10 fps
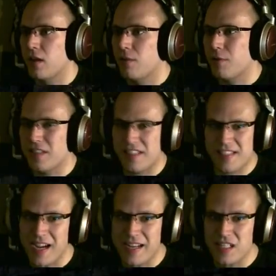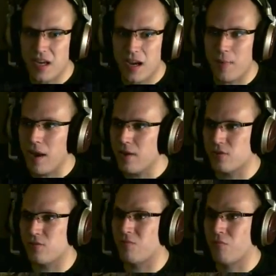But the second time, I
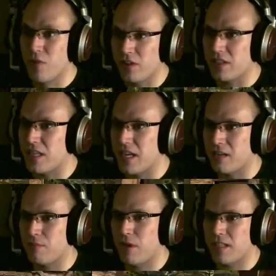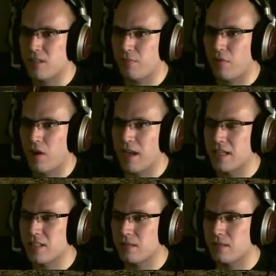was really taken by surprise.